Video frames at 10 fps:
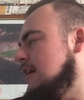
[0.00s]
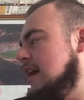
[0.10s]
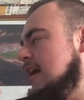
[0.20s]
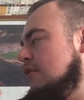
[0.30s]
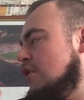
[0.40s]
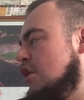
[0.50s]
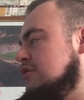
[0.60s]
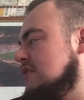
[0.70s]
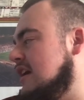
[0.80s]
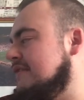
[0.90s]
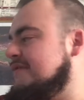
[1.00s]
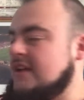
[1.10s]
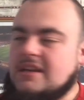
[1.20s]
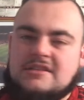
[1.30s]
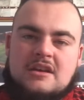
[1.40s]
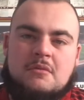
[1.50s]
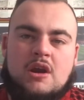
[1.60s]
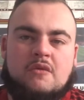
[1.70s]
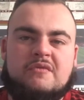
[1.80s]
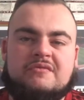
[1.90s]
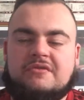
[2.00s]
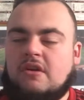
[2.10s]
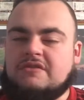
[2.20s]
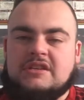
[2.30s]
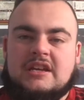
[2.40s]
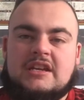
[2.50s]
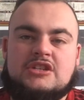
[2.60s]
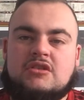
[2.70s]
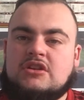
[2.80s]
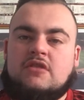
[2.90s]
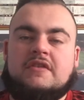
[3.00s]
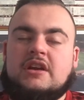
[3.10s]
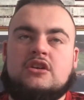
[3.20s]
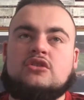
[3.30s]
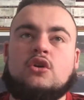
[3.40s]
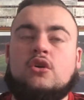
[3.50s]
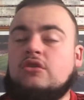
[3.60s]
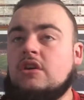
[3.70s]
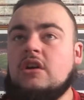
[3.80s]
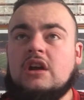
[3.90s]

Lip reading: Of course, Aidan Flint, he went off with obviously an injury, he's not very good at done.